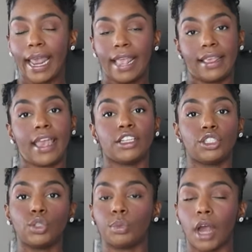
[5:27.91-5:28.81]
and then
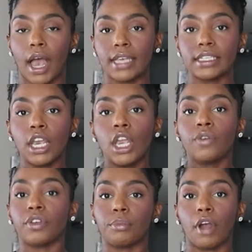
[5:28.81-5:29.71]
2 bras
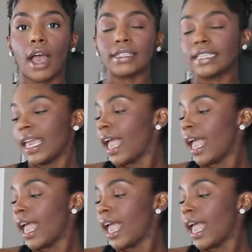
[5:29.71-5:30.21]
for the bras.